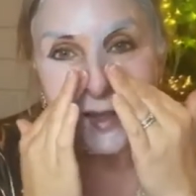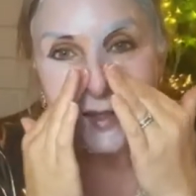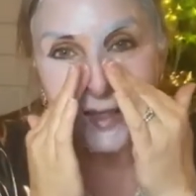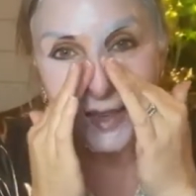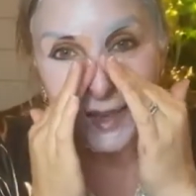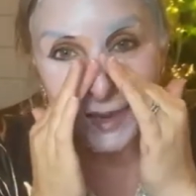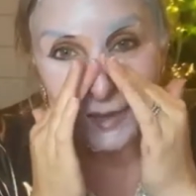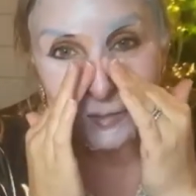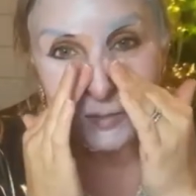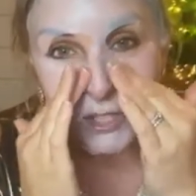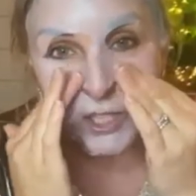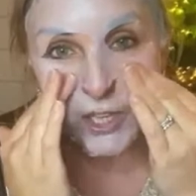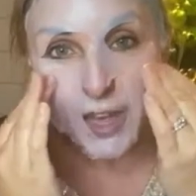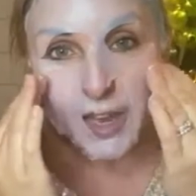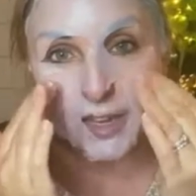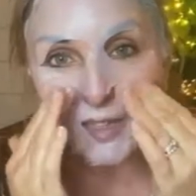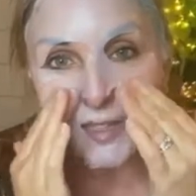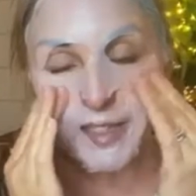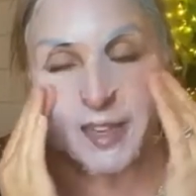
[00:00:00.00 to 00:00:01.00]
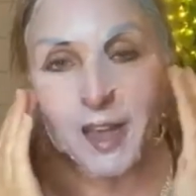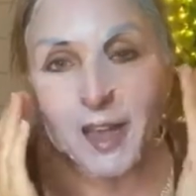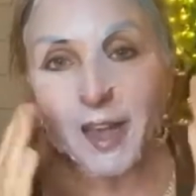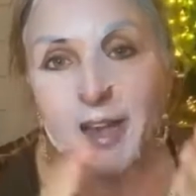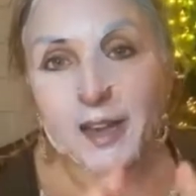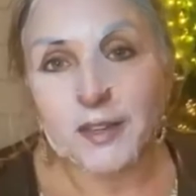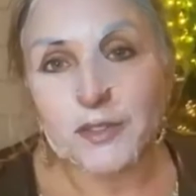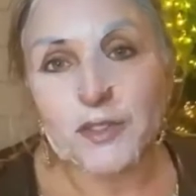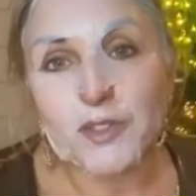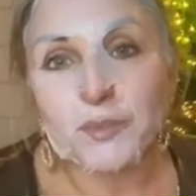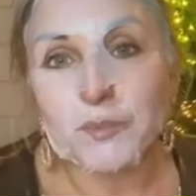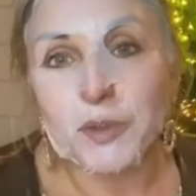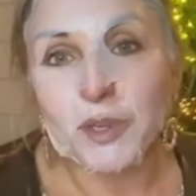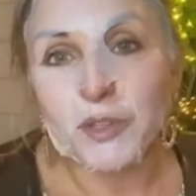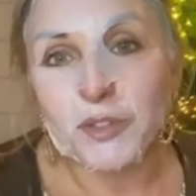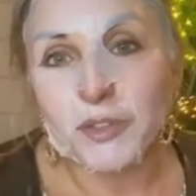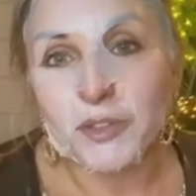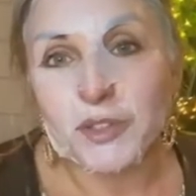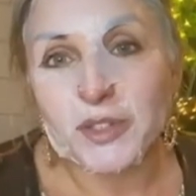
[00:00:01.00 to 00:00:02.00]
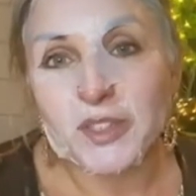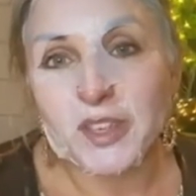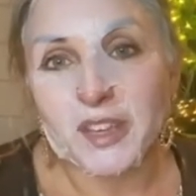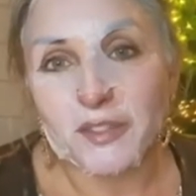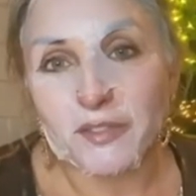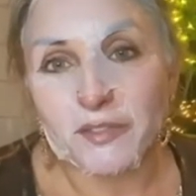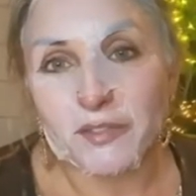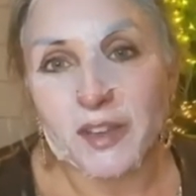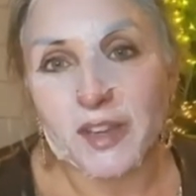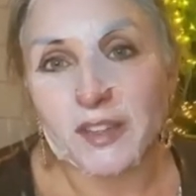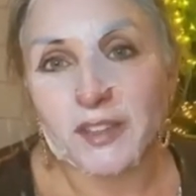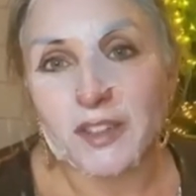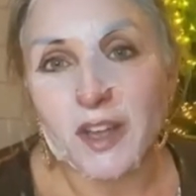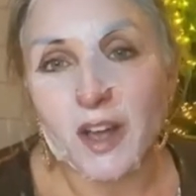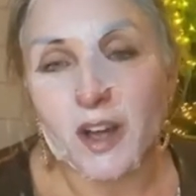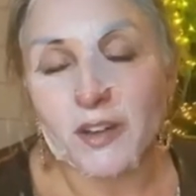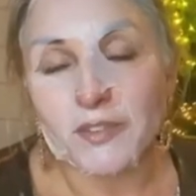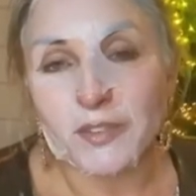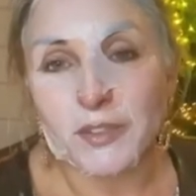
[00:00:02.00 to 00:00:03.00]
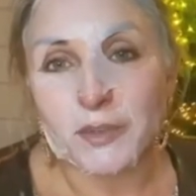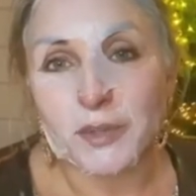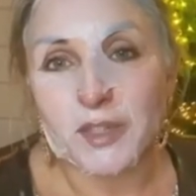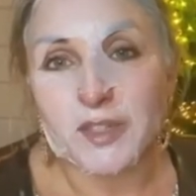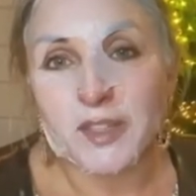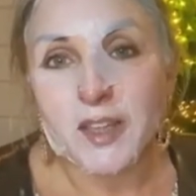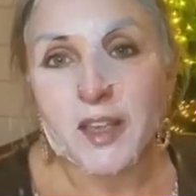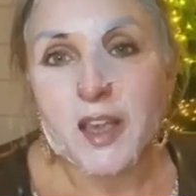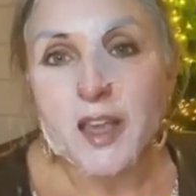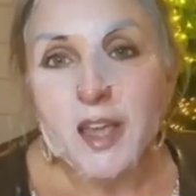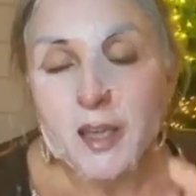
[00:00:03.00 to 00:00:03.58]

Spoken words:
they're going to be jealous at how smooth your skin feels afterwards.